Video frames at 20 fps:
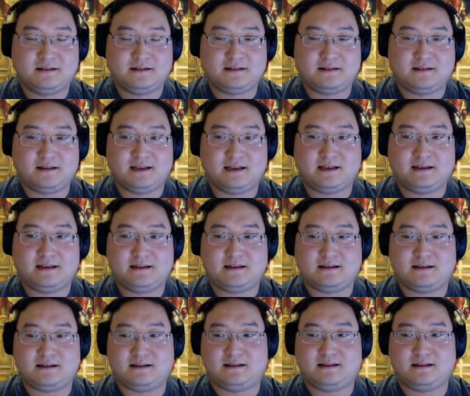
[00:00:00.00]
Like,
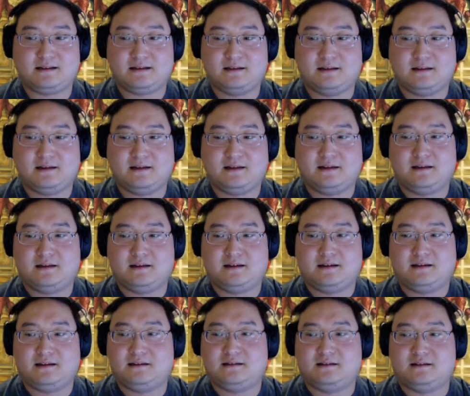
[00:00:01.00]

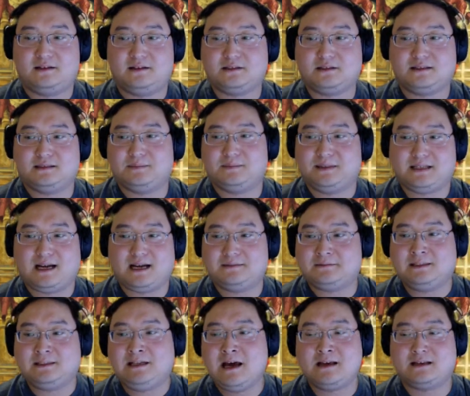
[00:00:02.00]
just because I'm
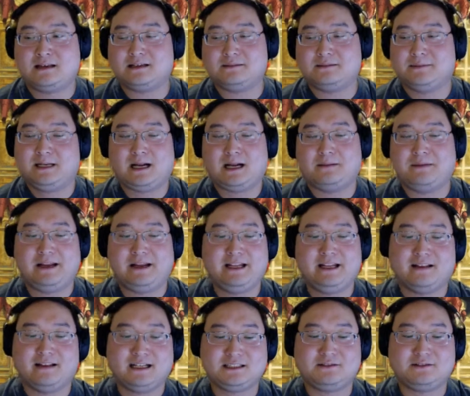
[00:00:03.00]
adopted doesn't mean I'm any
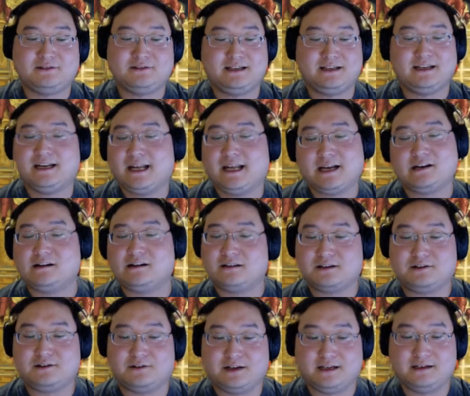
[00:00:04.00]
less Korean than any other
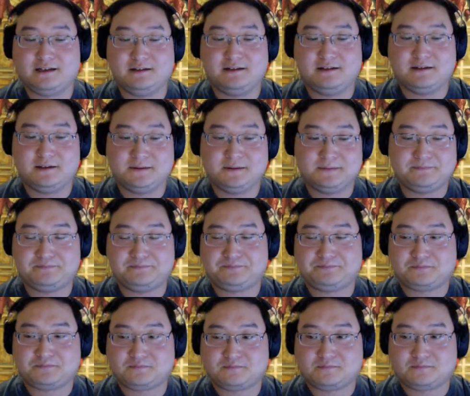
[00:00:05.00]
Korean.
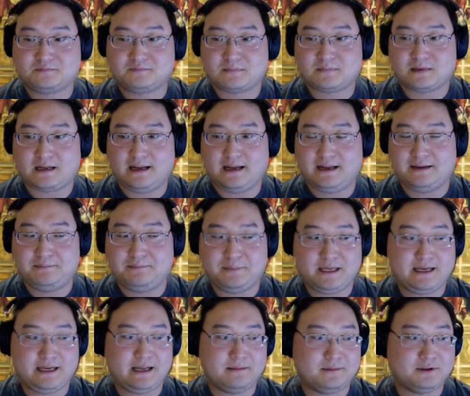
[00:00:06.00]
And
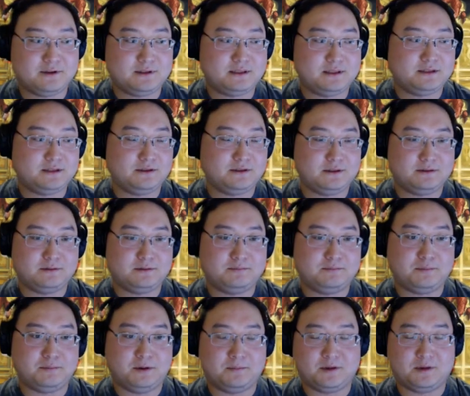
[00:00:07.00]
being able to
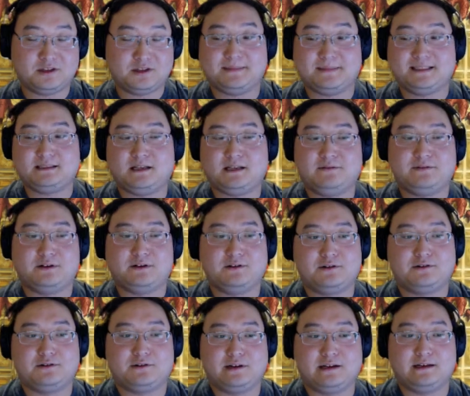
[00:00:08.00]
immerse myself in
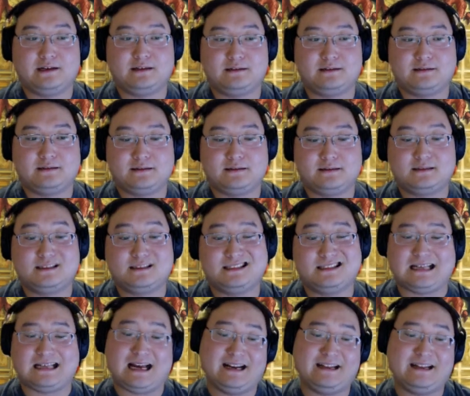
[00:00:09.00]
Korean
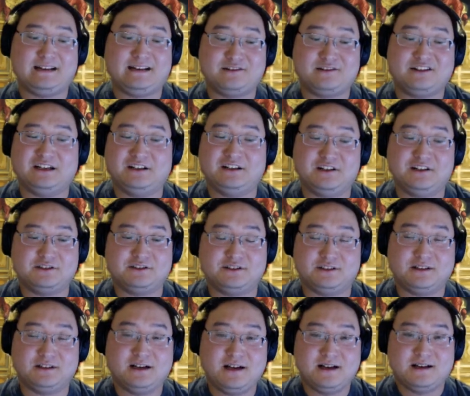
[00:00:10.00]
society and Korean
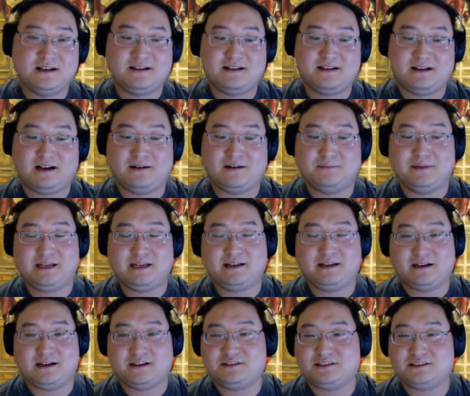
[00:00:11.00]
culture helped me
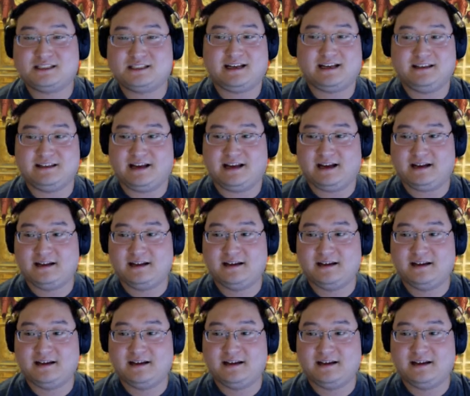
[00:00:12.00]
understand that.